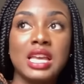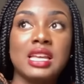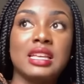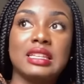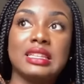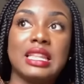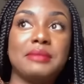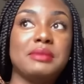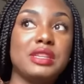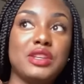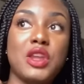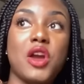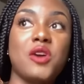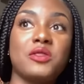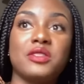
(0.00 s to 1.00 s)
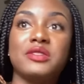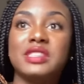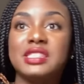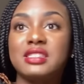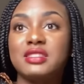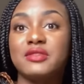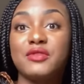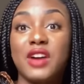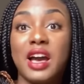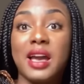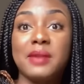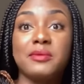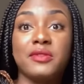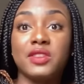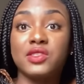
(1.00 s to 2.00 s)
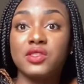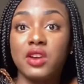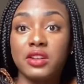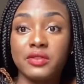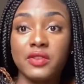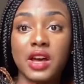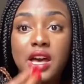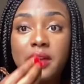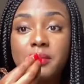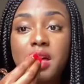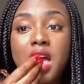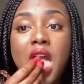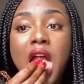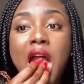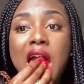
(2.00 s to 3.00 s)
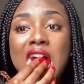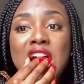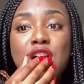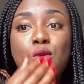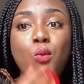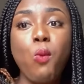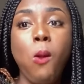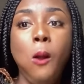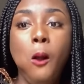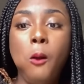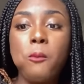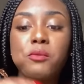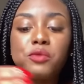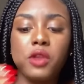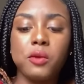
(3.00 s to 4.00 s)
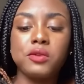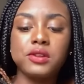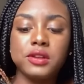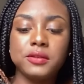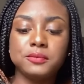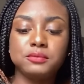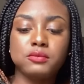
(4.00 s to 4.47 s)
Let me know if this is a vibe, if it's not a vibe. I wanna